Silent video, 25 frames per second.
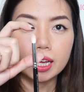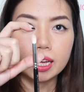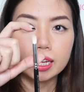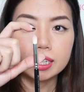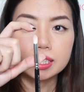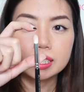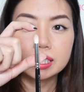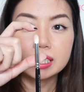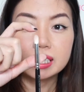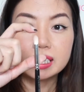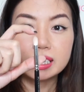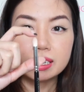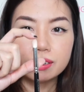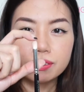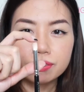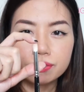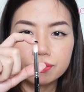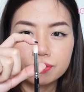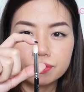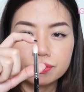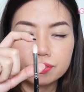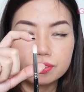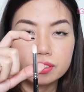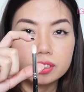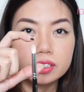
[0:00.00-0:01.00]

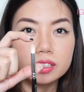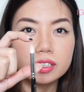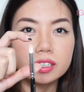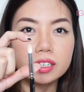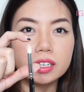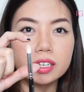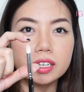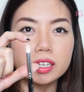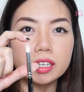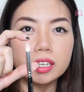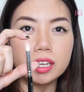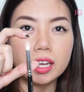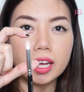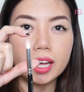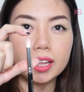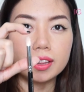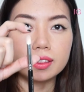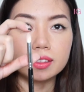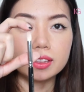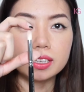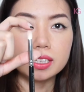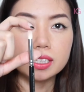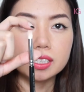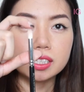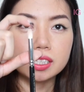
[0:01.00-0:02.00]
stiff at
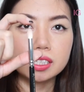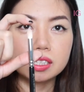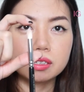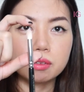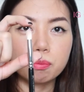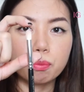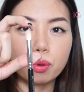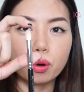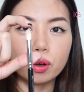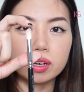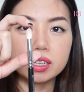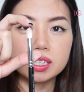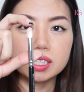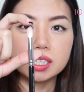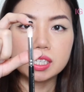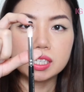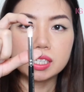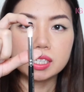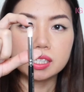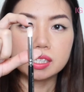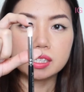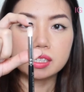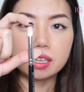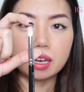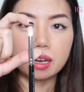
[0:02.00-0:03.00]
this pointy
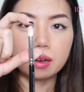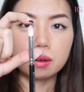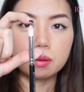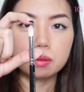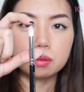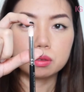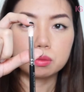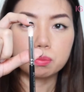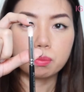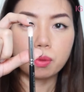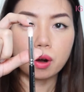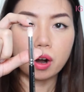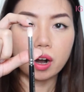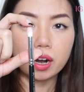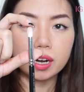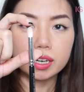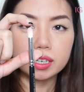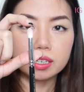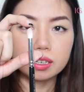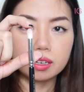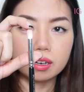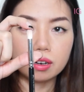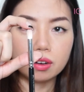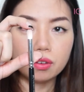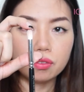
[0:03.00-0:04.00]

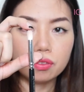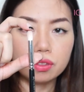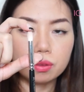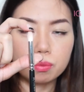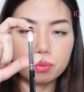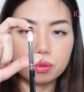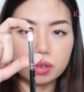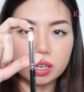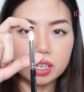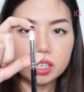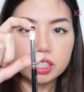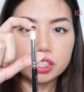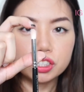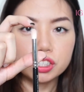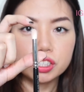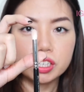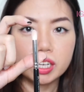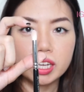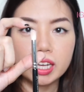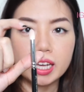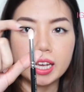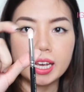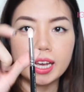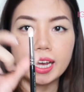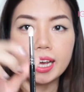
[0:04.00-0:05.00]
part of the brush,
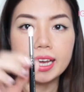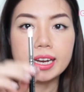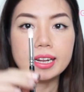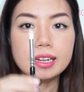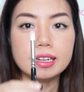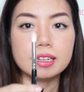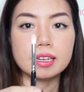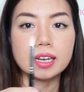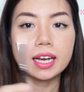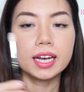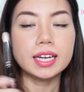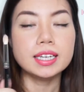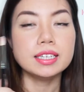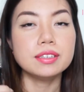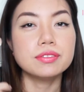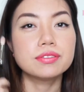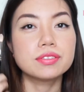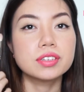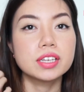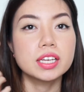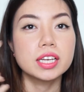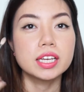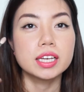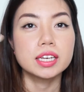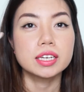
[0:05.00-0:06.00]
and it kind of
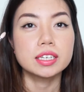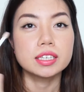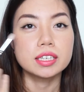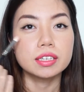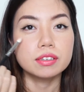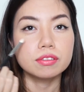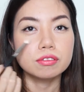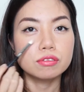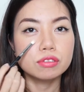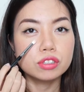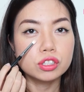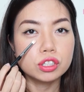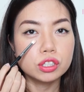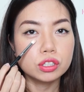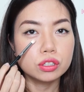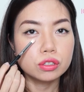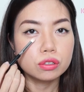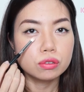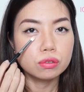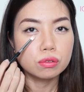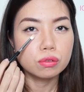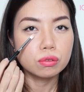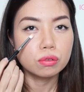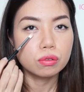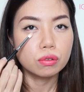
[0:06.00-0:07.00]
gives
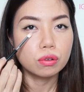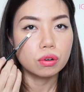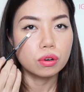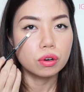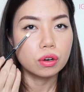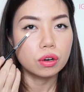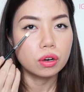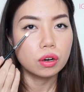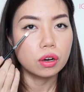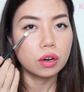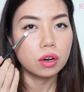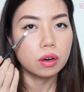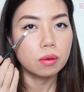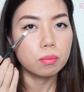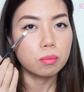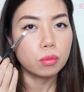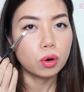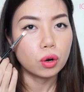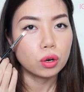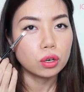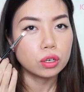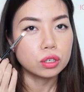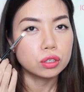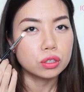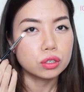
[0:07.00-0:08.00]
you a
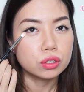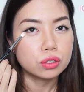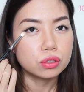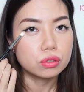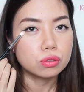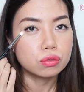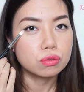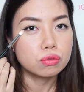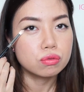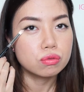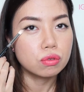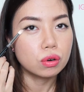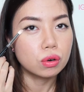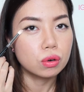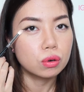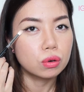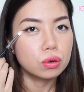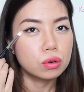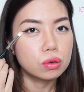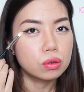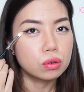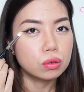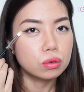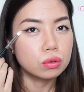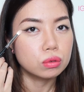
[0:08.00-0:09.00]
more
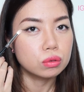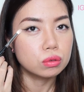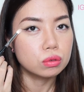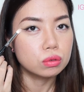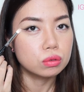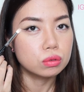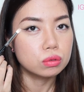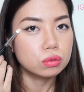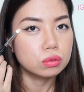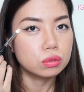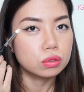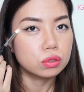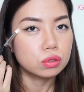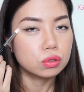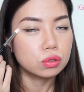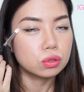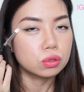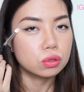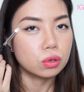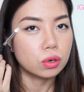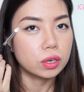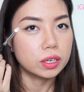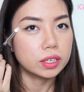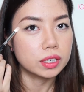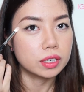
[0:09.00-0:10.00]
controlled
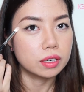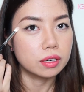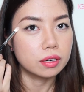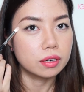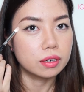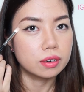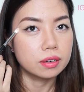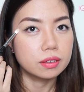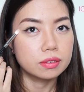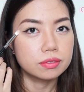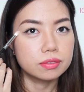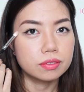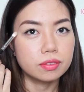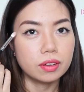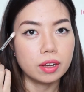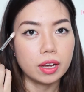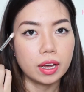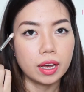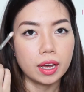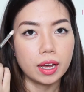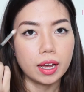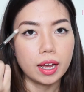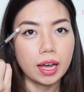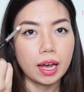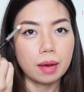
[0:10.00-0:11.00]
sort of
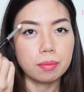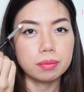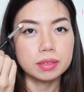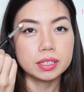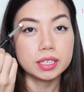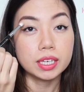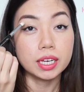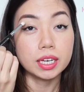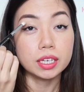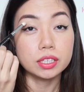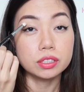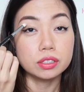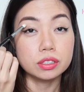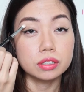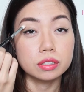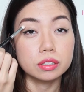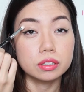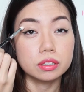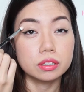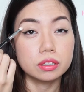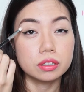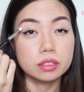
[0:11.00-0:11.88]
application